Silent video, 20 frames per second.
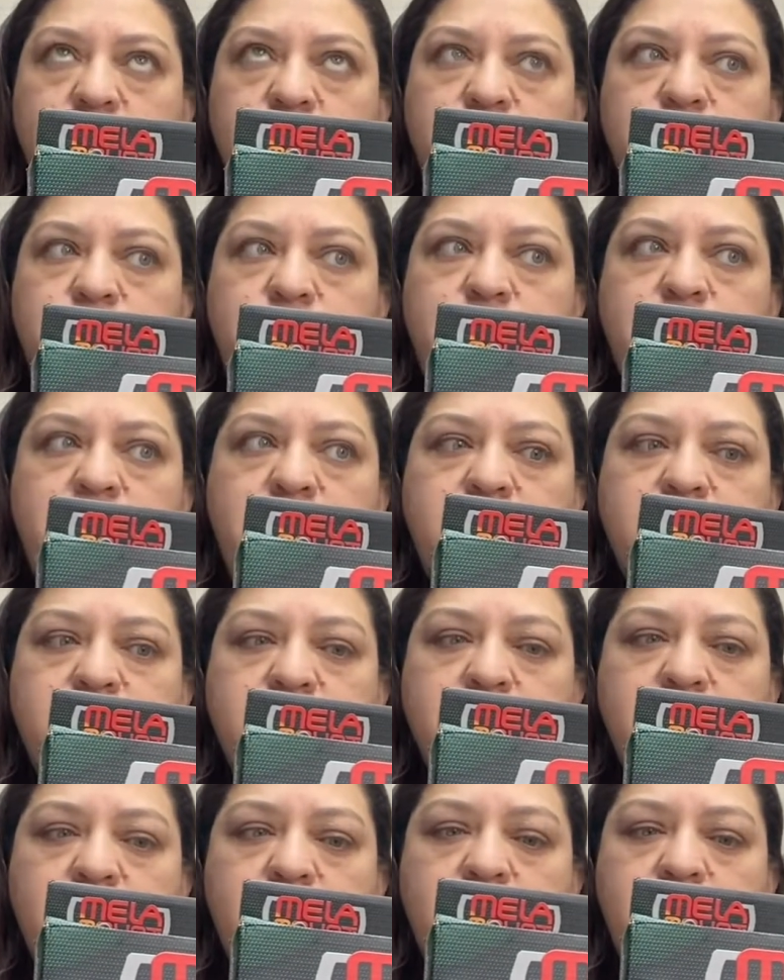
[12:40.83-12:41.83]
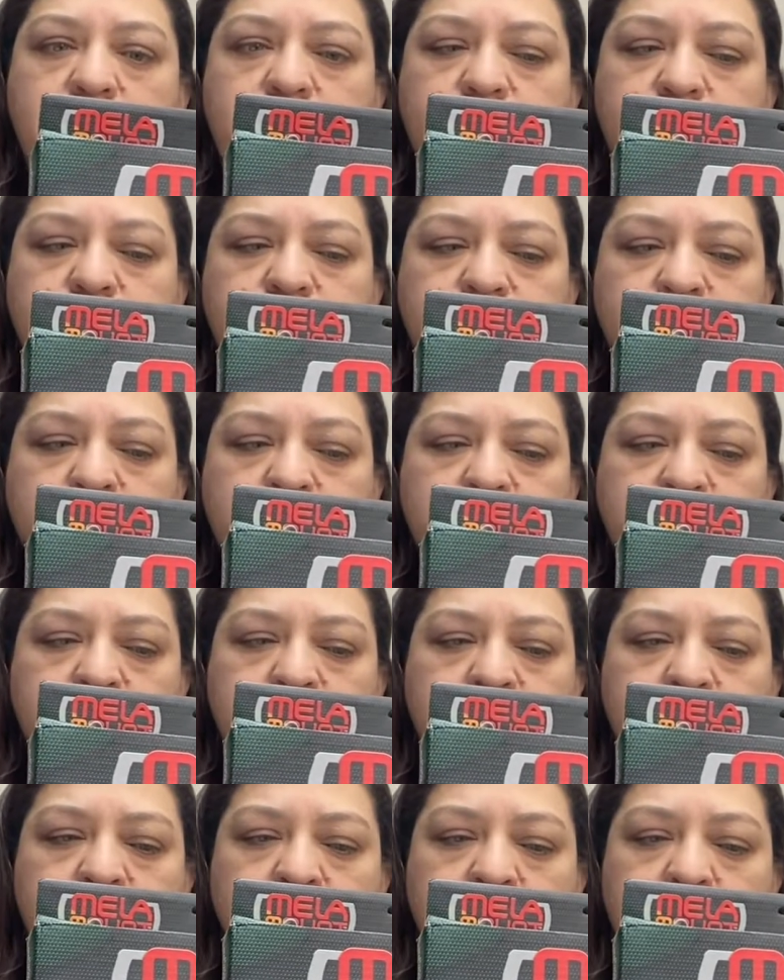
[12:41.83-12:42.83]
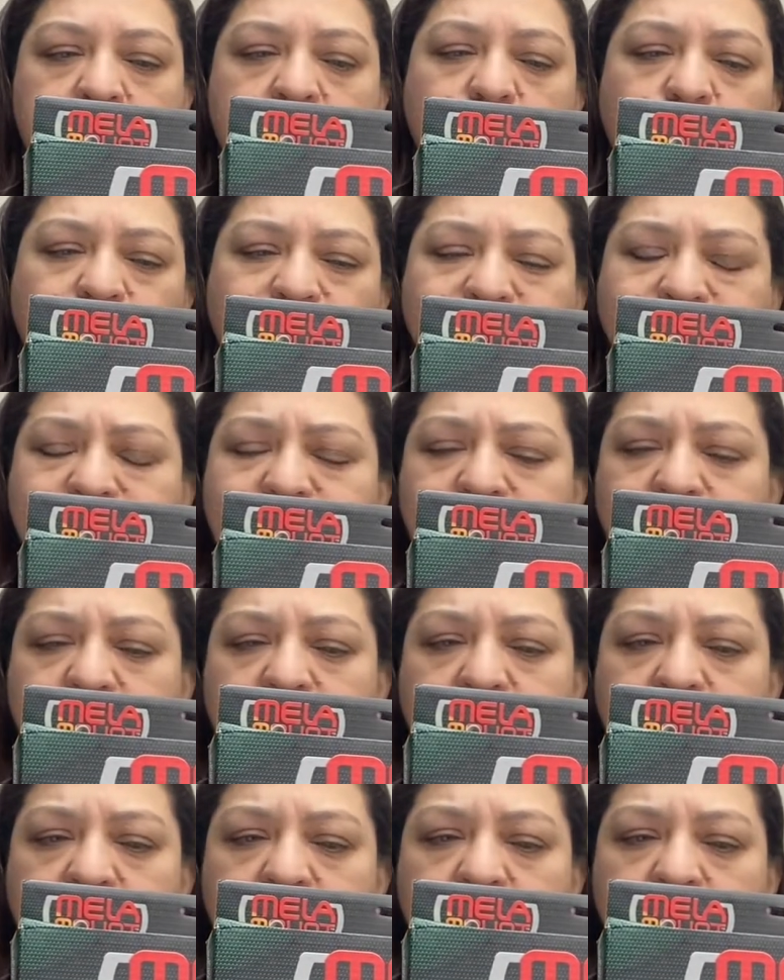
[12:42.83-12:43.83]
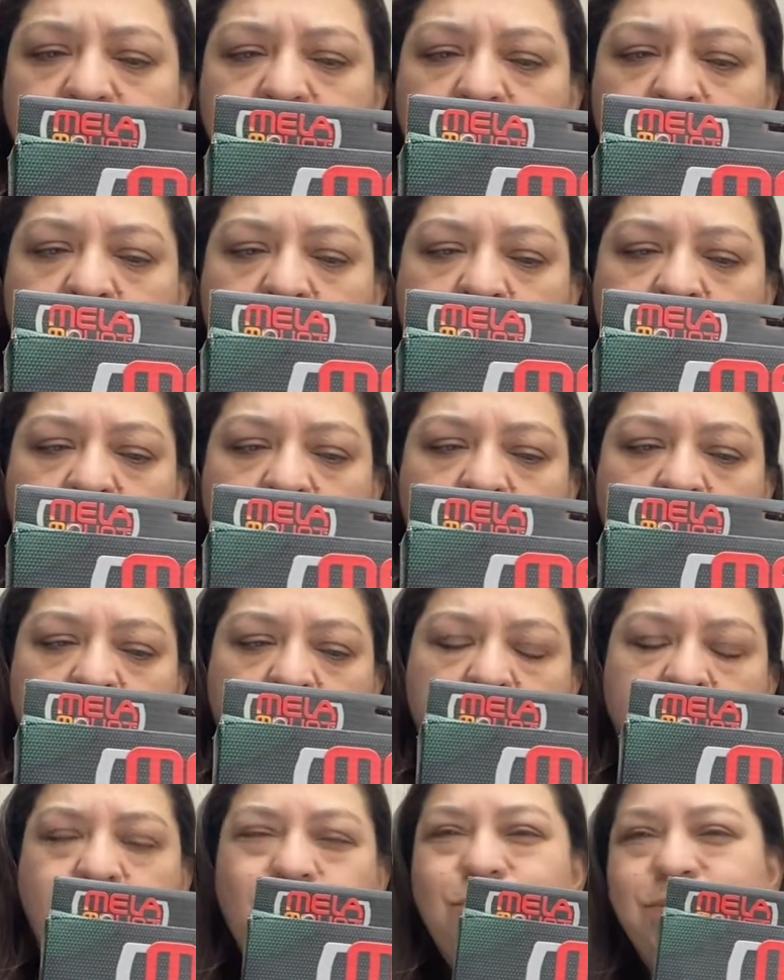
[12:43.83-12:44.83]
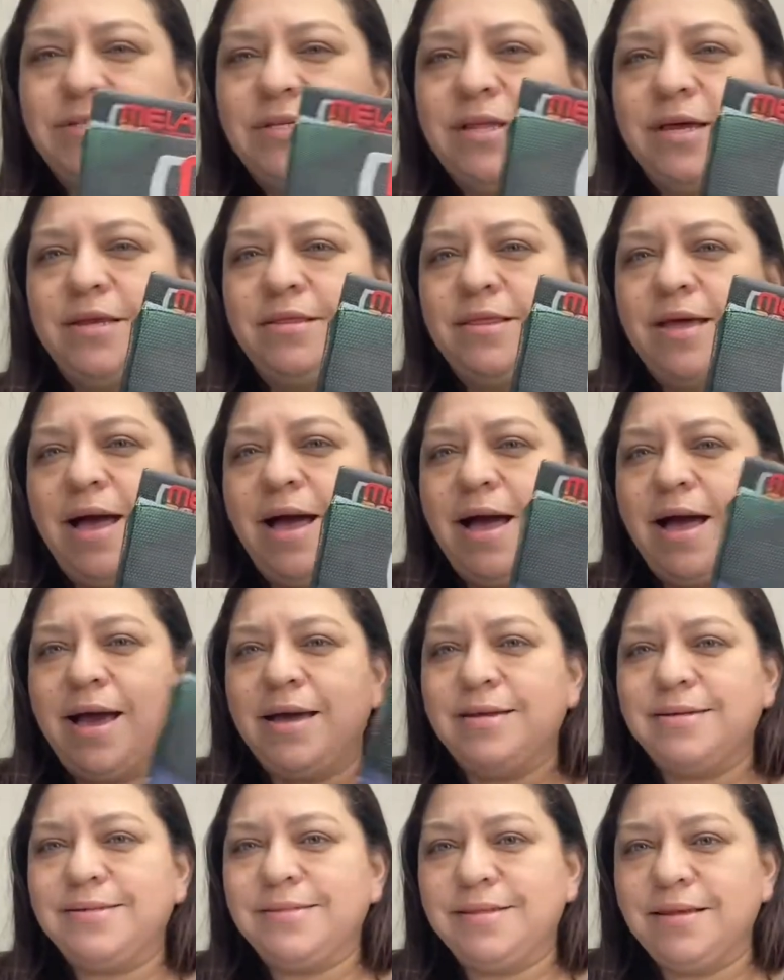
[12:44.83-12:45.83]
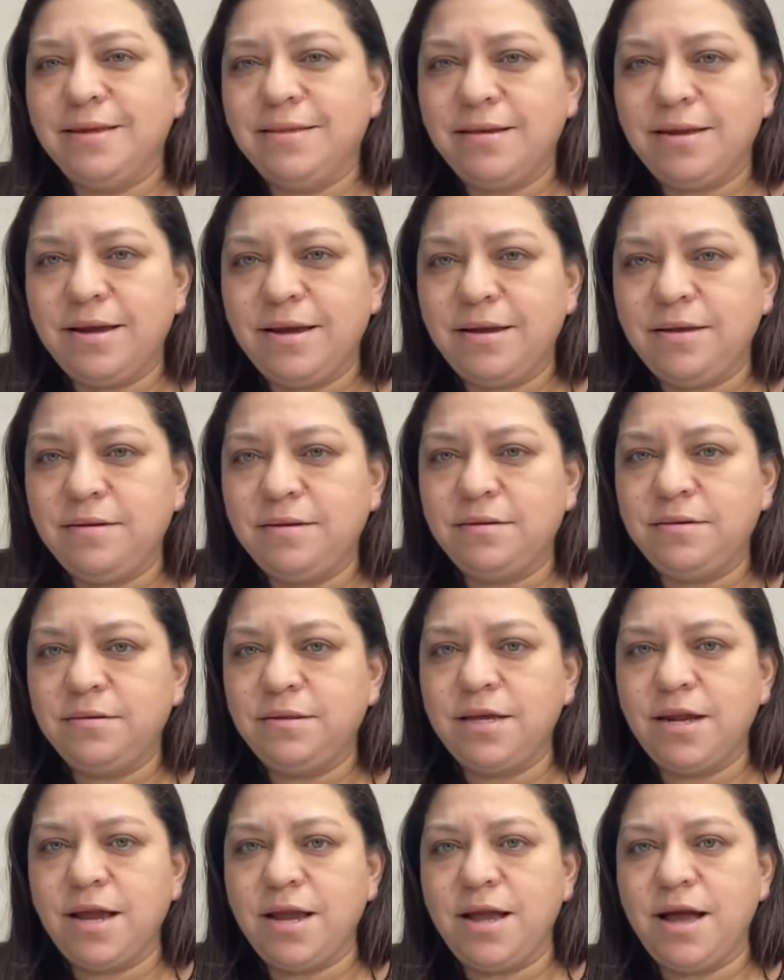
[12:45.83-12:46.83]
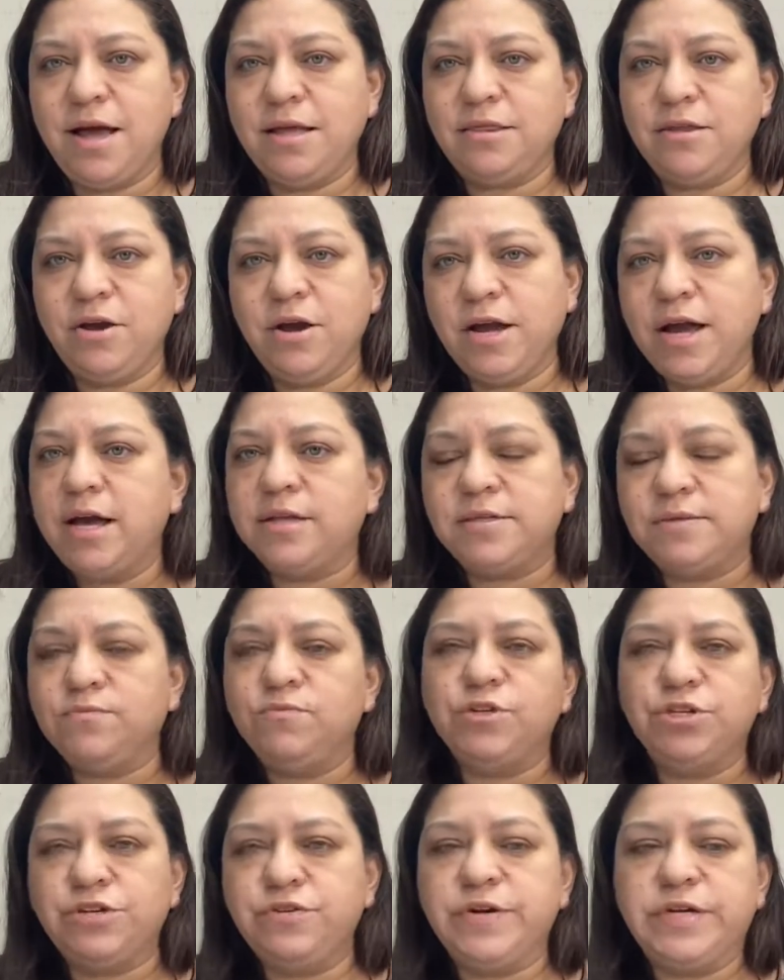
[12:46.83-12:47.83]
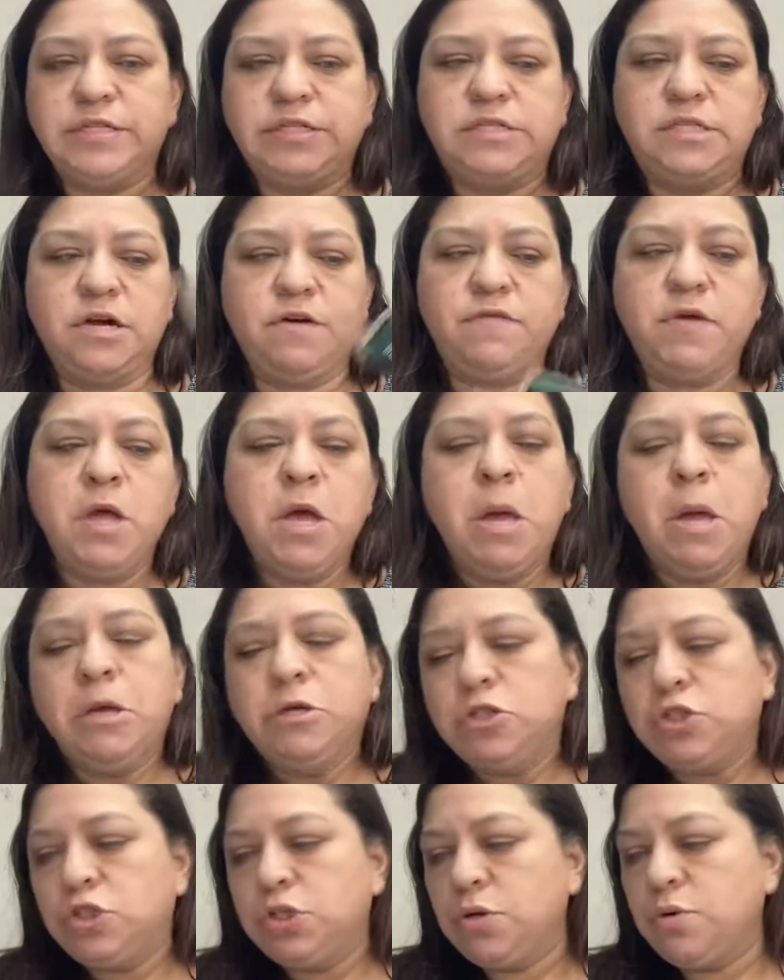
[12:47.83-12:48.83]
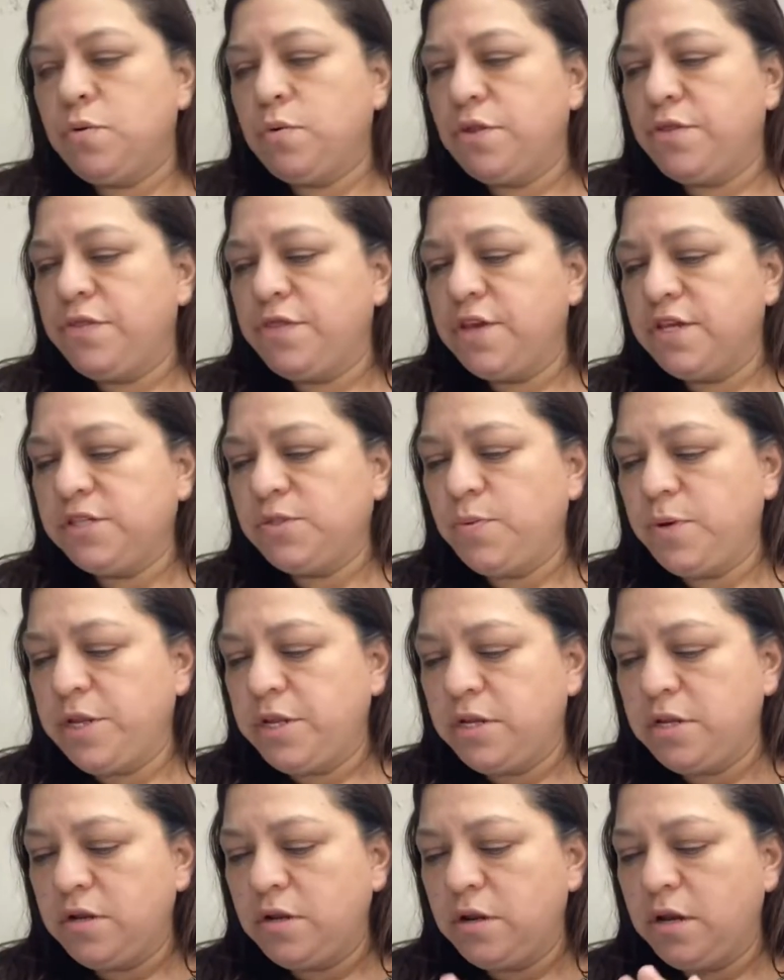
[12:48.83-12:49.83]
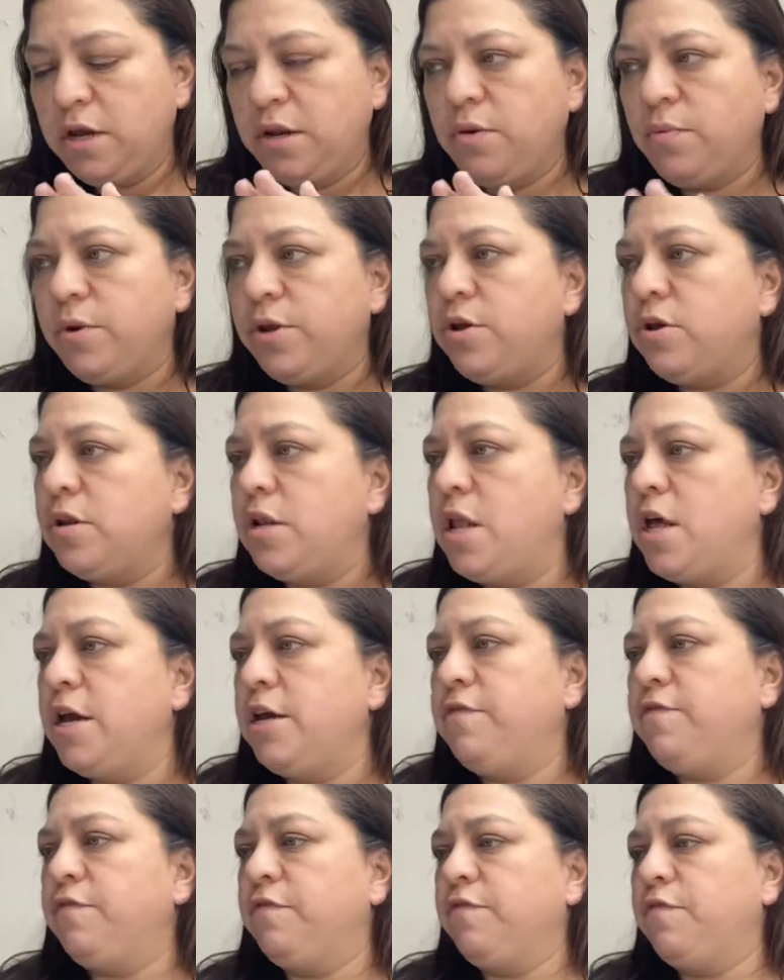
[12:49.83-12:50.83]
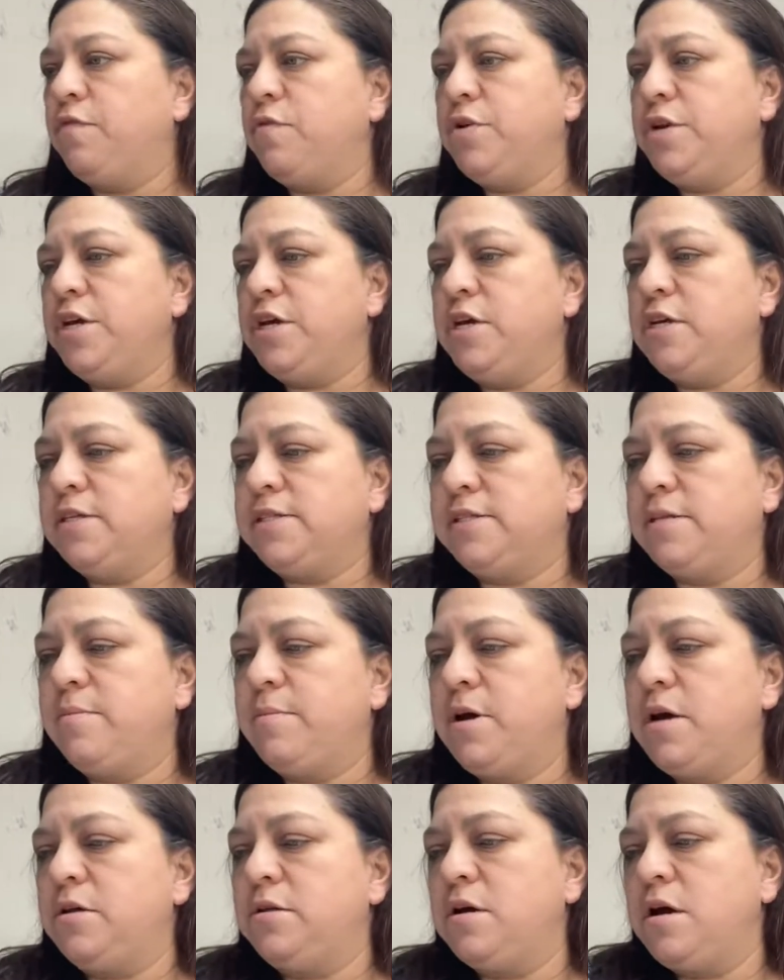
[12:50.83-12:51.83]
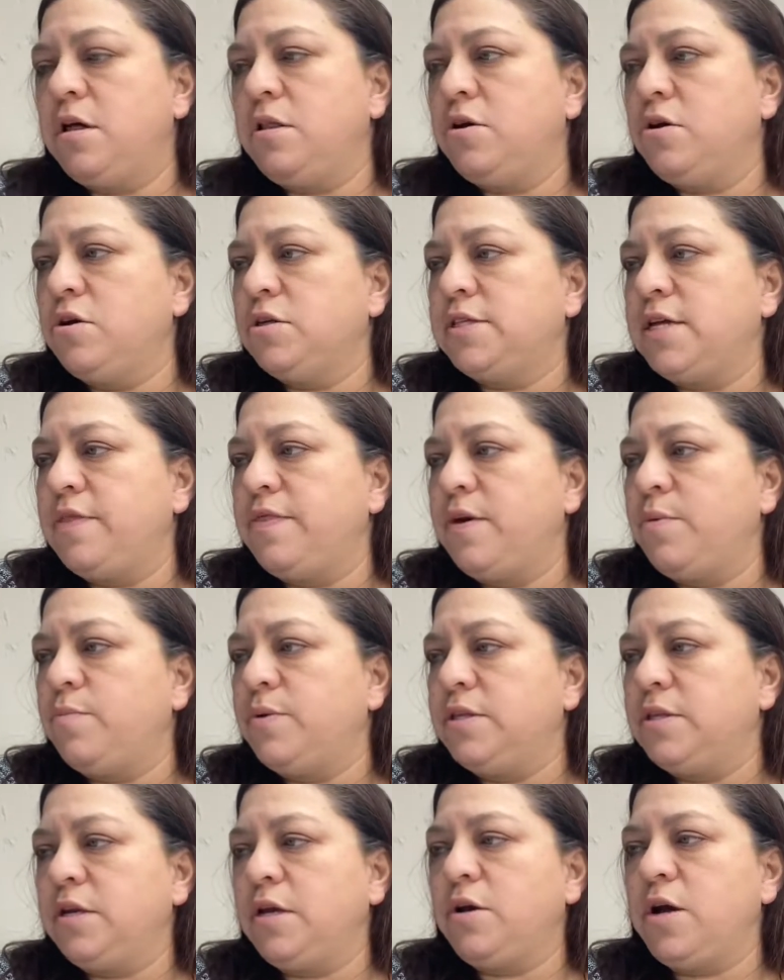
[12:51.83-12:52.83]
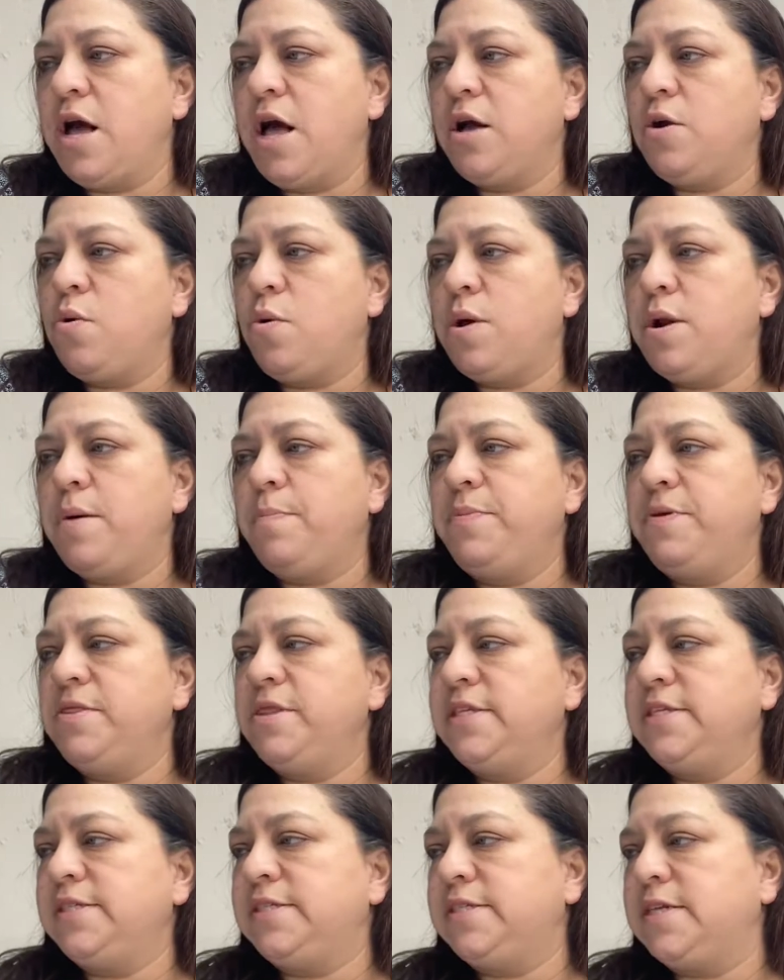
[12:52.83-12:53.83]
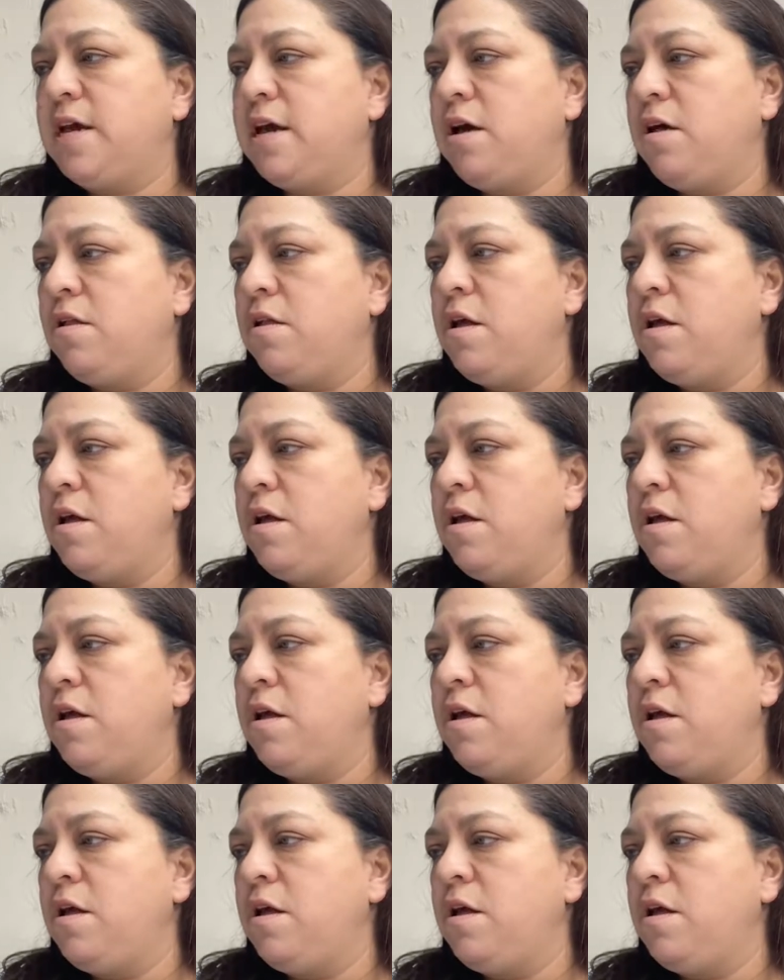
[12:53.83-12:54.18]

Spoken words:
But it wasn't like the hottest thing that I got there. I got some really great stuff. So this went in, and it went online for 40 some odd dollars, and then got caught up in the sale,